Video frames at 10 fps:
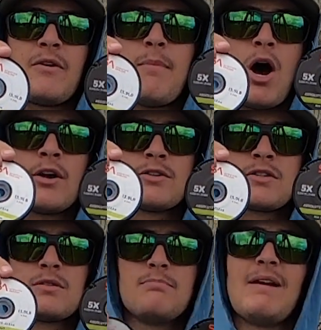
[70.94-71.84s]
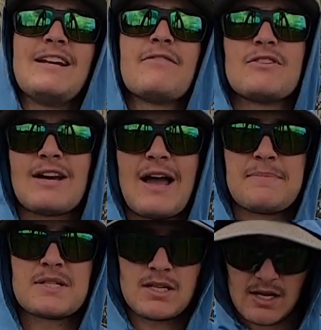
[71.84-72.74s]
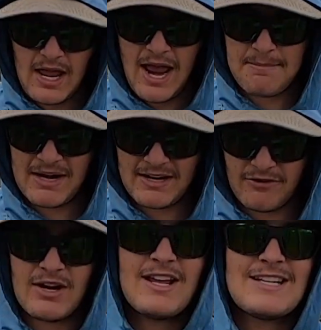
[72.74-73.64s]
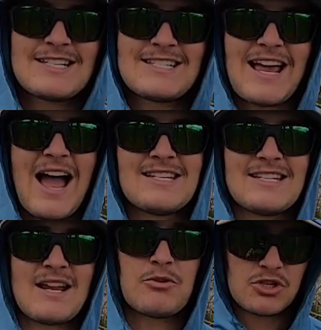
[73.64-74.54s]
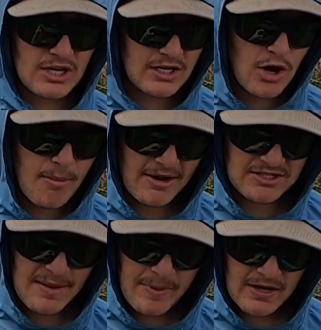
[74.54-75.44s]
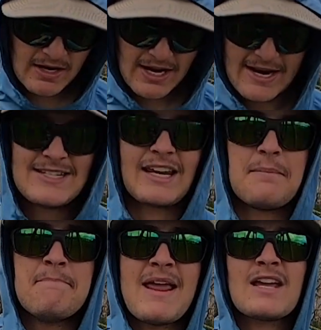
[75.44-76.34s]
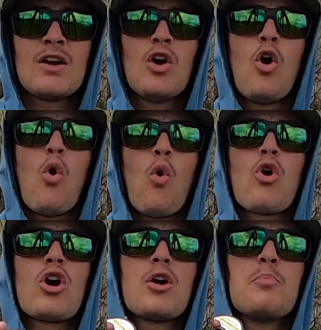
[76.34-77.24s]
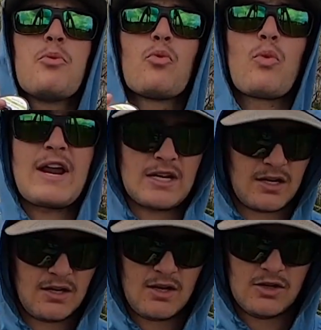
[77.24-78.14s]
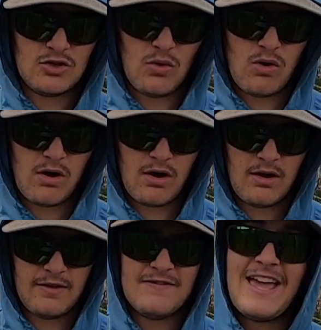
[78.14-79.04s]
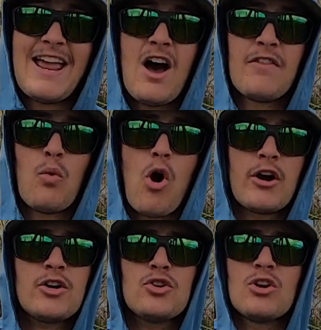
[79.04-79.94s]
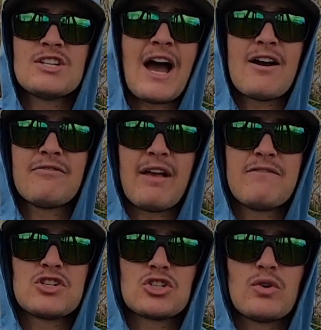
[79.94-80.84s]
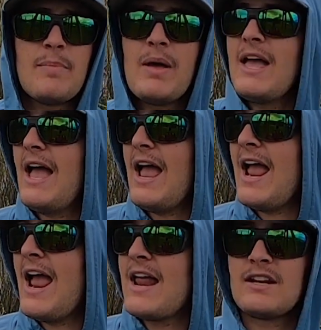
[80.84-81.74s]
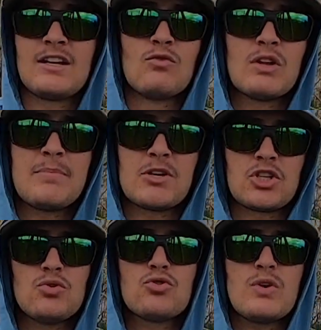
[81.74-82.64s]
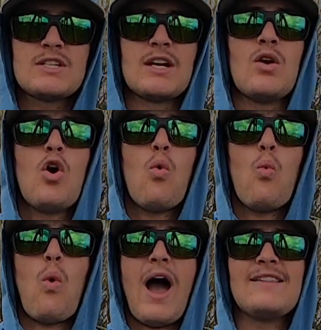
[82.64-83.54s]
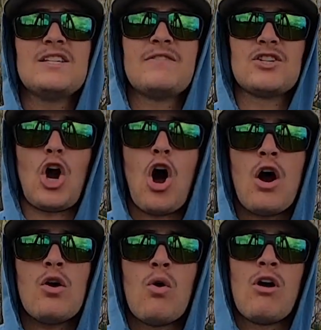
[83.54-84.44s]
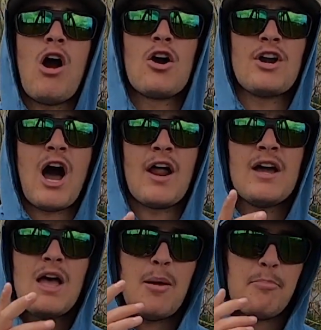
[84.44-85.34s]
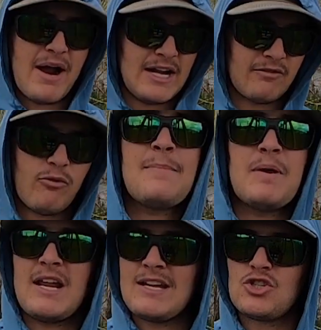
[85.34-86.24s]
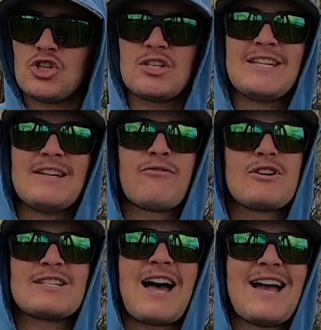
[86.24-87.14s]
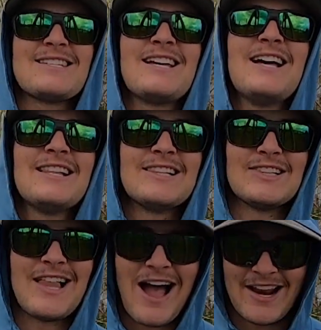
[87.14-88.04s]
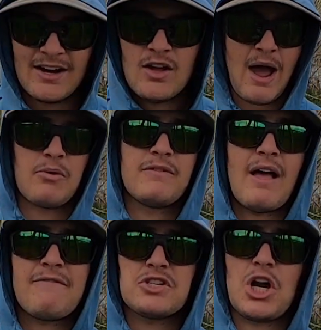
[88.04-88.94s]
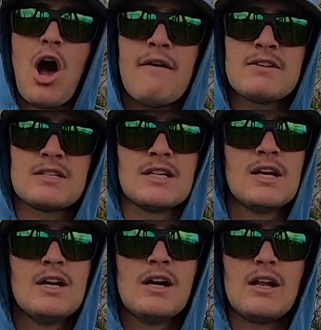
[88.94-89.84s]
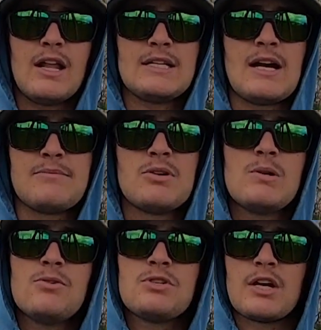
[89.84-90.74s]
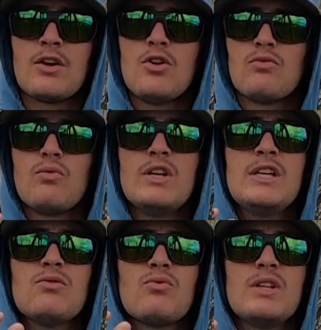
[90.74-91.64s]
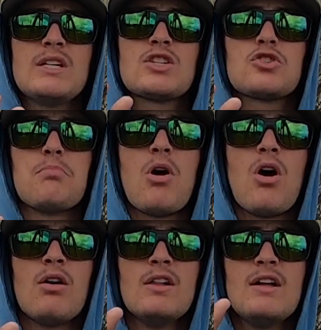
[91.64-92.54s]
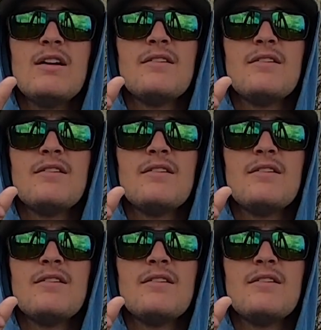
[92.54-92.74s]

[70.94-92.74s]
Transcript: different models, many different types, and many different sizes. Now, what you need to know about tippet is it can make or break your day on the water, your entire fly fishing trip, and can really be a huge reason why these fish are or are not biting. Tippet is just different sized lines. Now, with fly fishing, obviously, a lot of times you're using really small